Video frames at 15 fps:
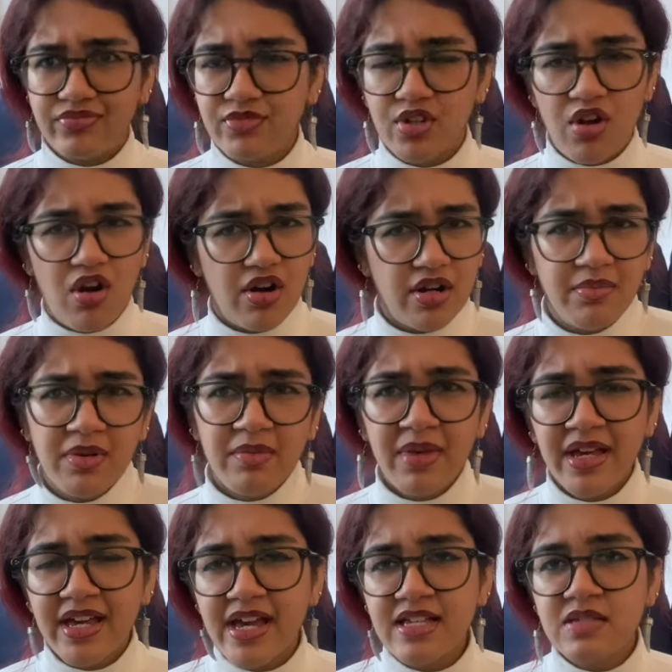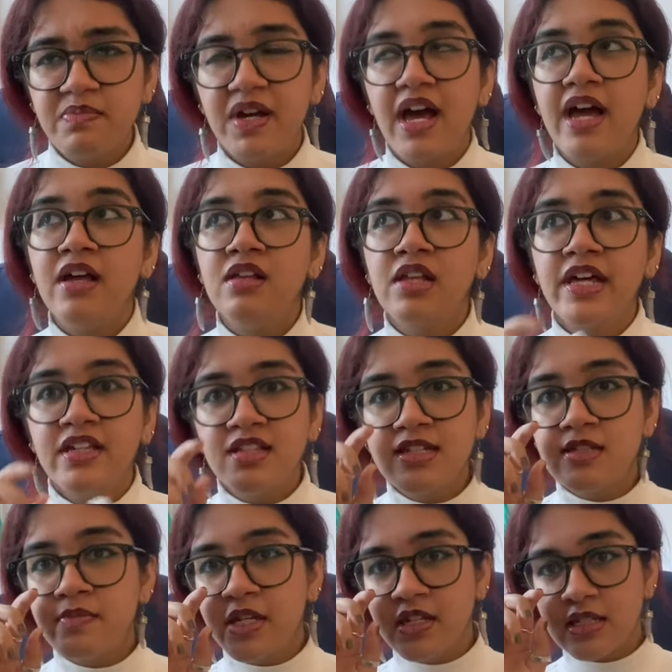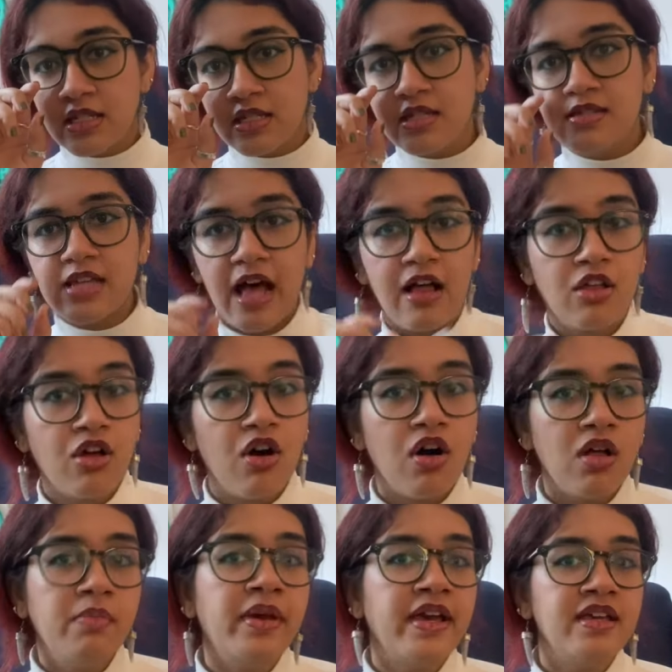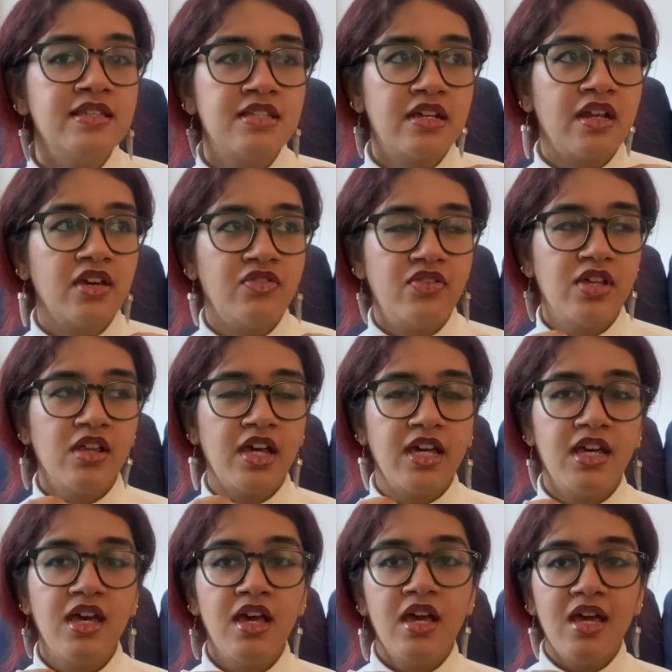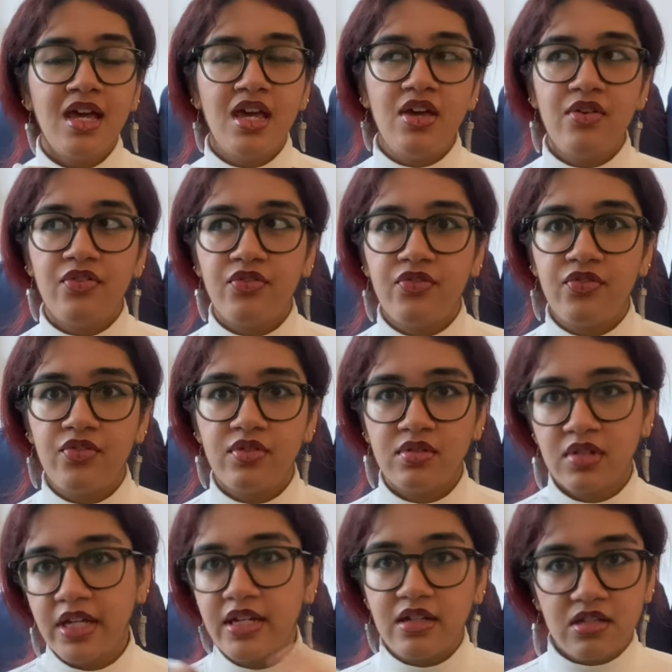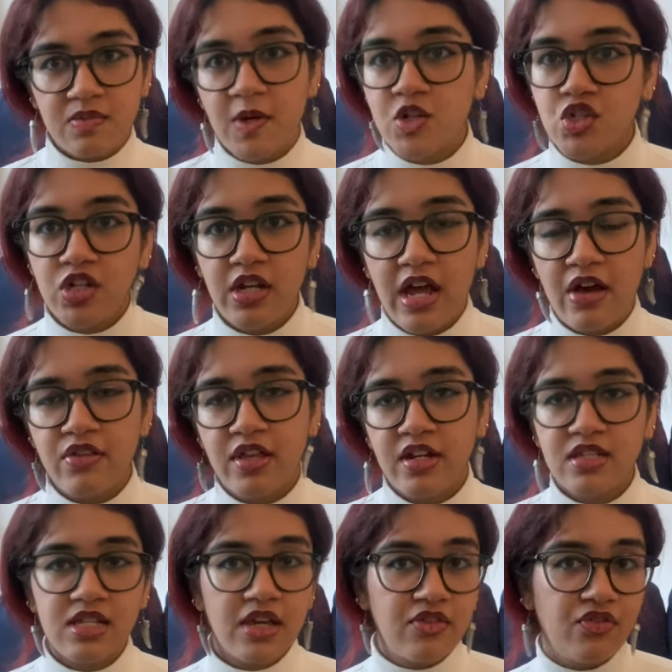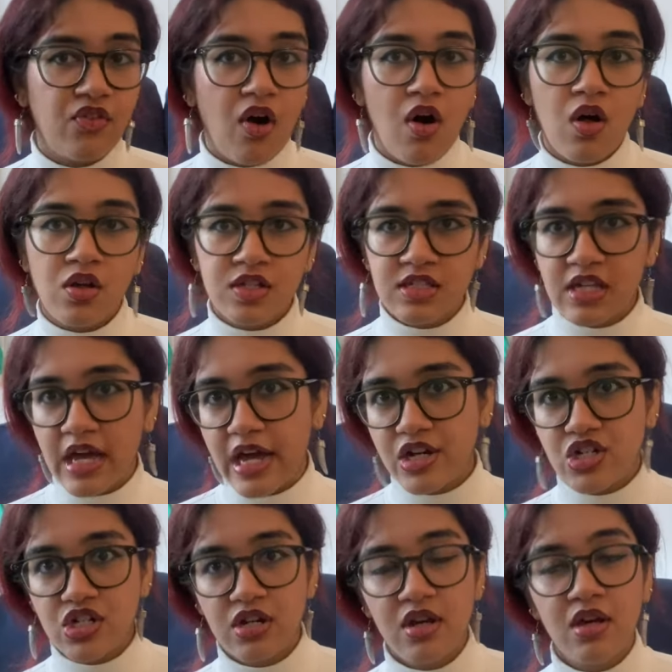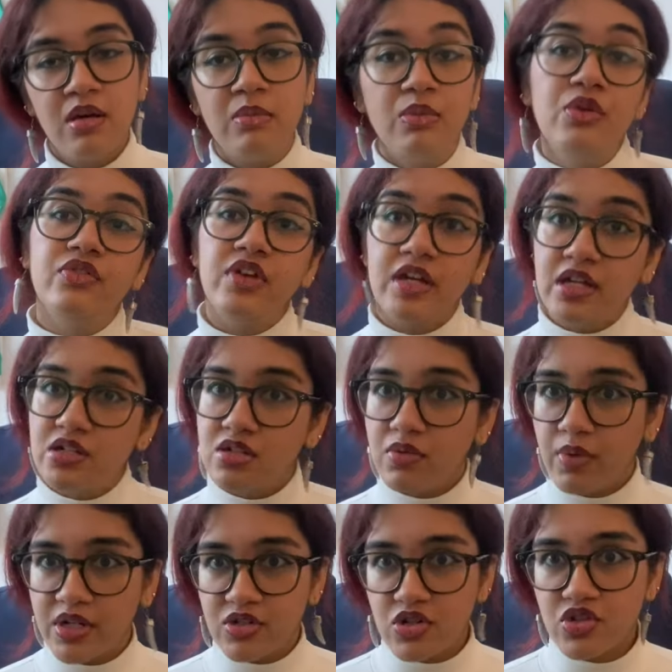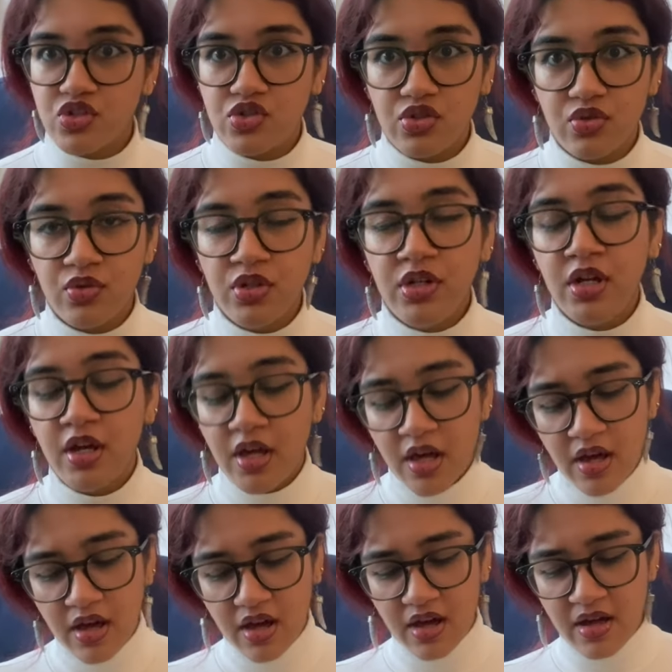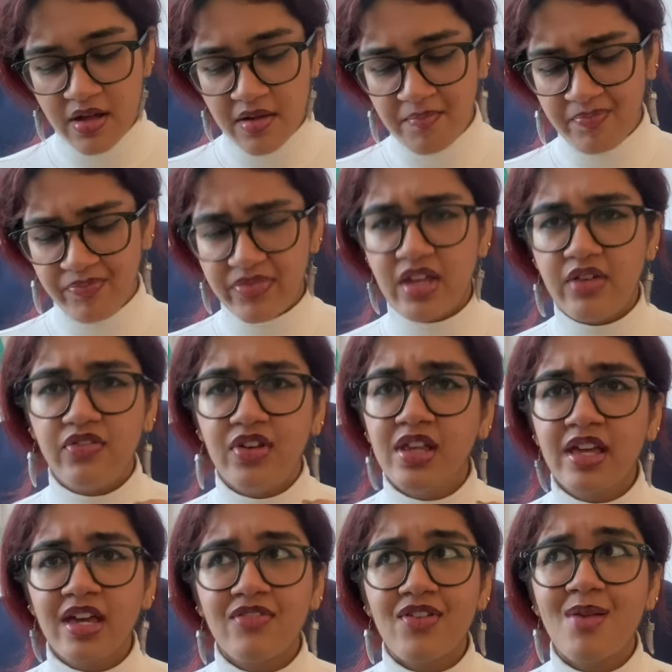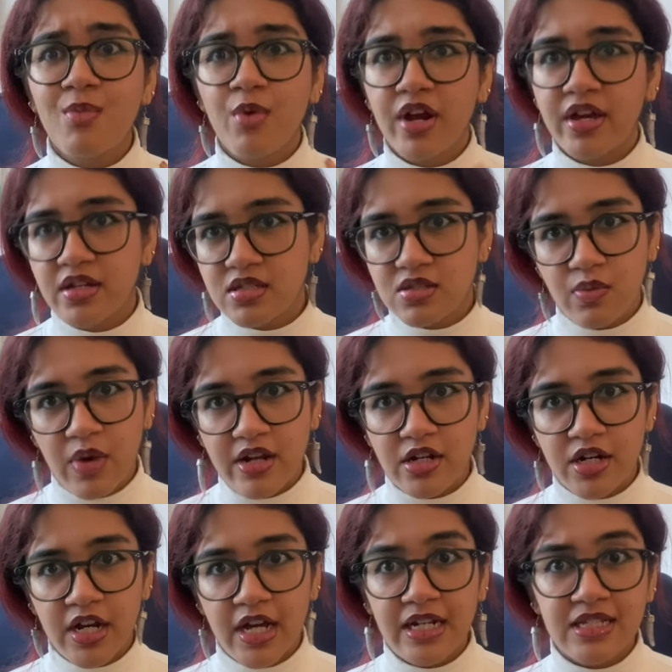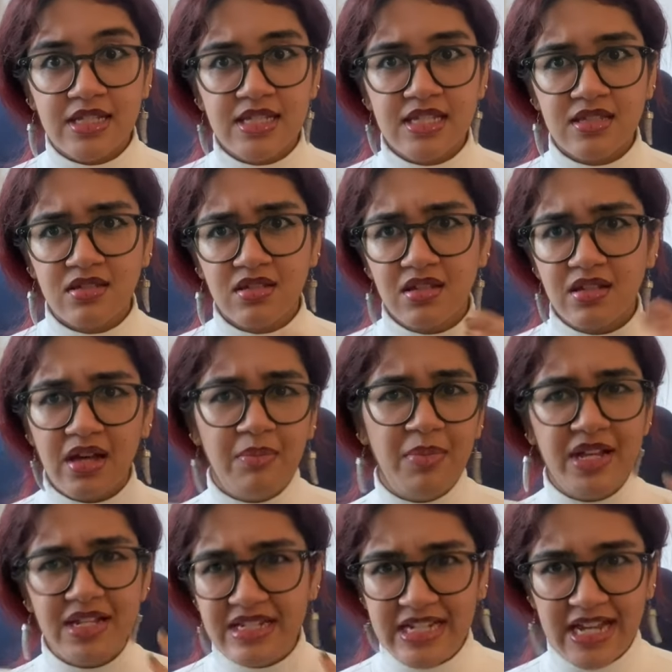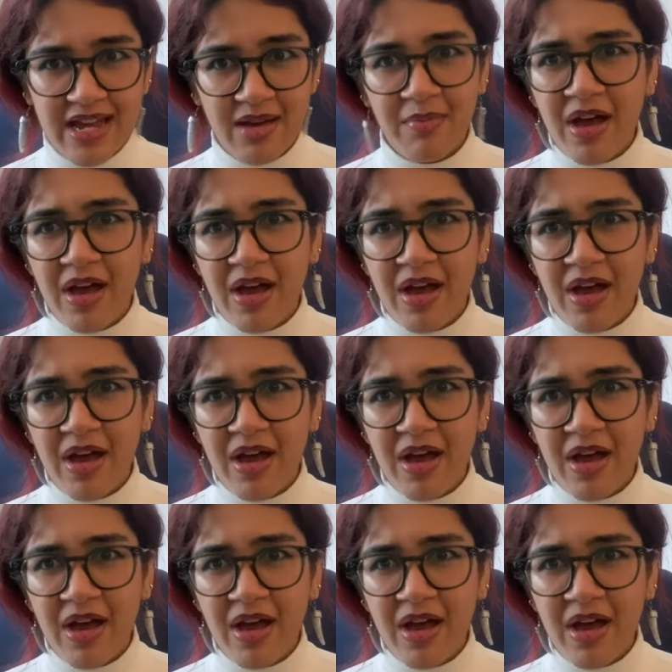cardamom, I guess. But I like this because this is alcohol based, and I feel like if, like, especially now that it's like fall slash moving into winter soon, I feel like if I'm wearing a sweater and it's a bit damp